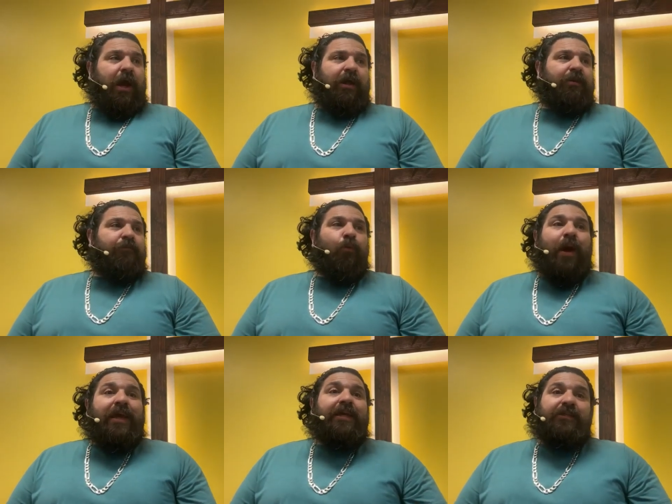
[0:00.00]
I love the
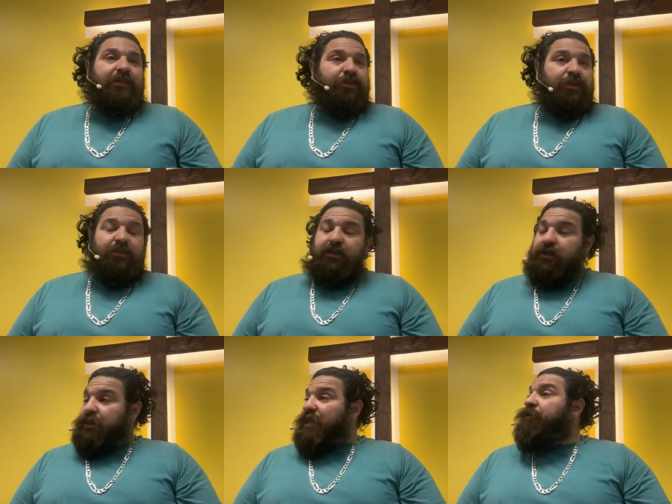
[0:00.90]
way he teaches.
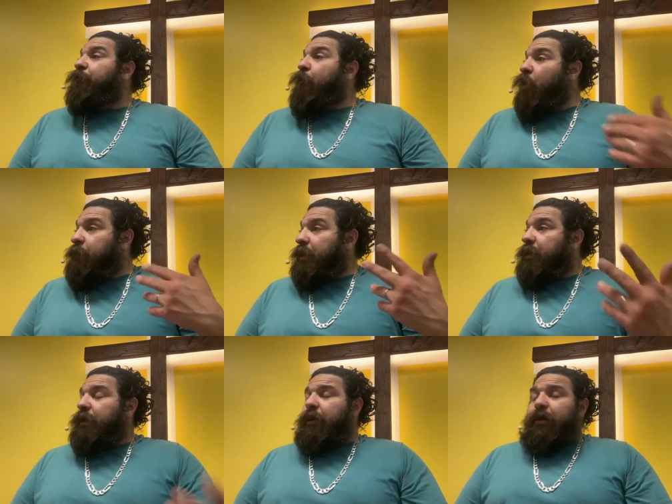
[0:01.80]
It's just, it's for
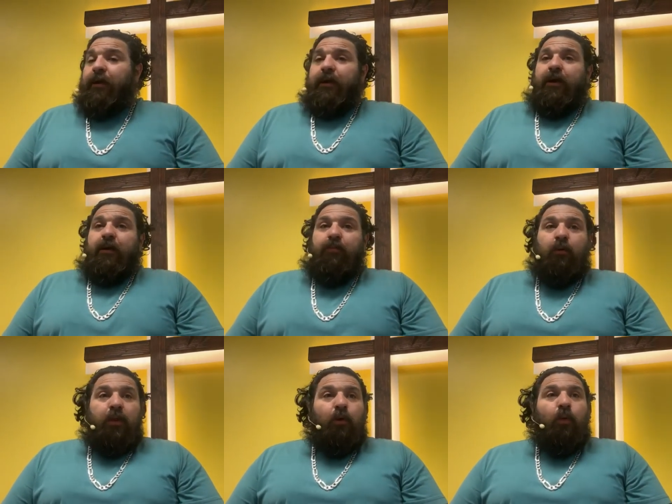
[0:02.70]
me.
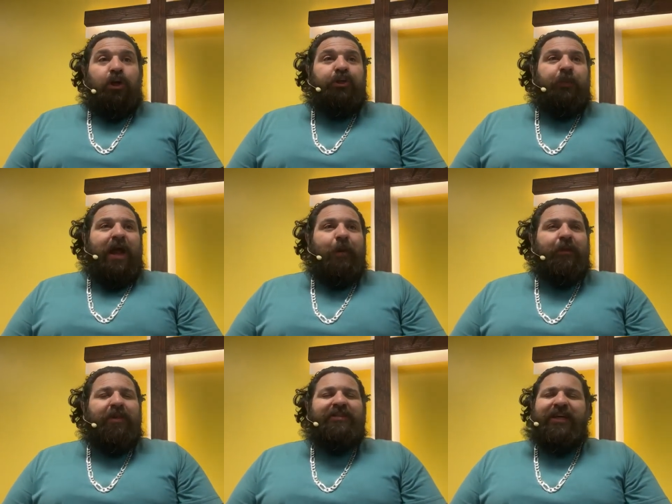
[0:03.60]
But when the worship would
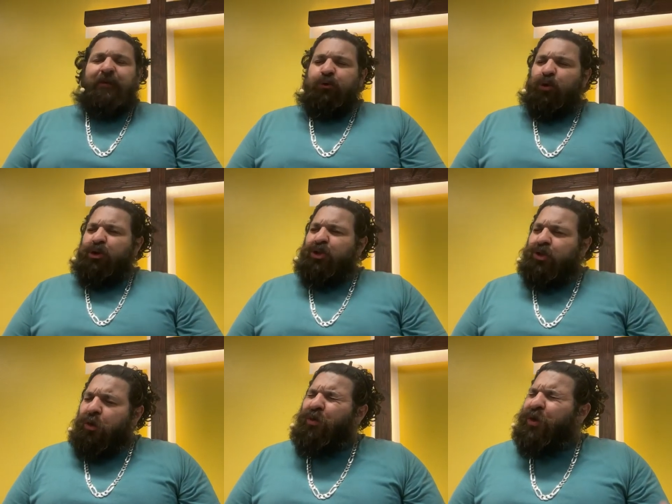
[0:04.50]
happen, the teams were
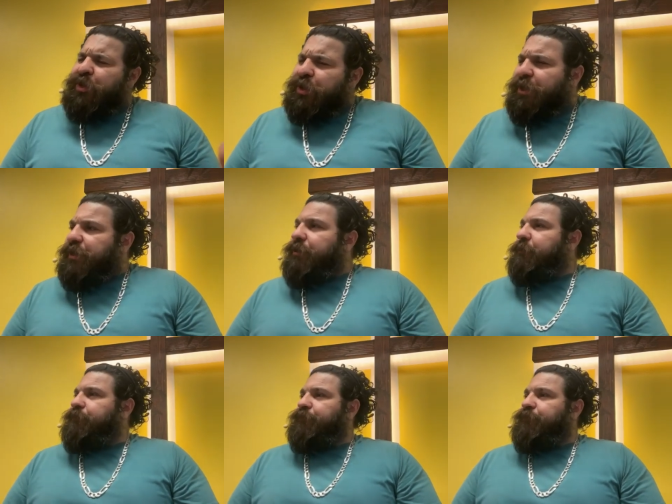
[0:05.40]
so good.